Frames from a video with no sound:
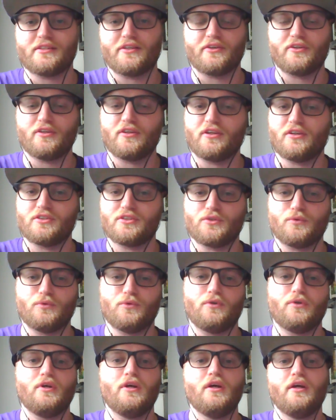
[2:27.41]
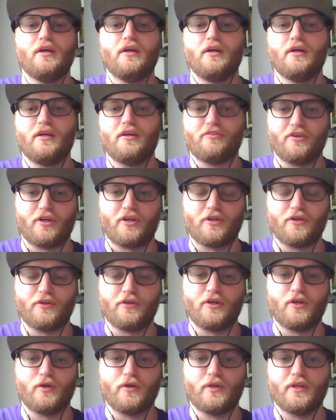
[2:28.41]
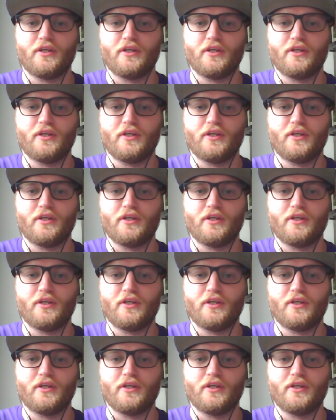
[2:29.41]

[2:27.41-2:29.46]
Aaron Larsoul, if y'all don't know,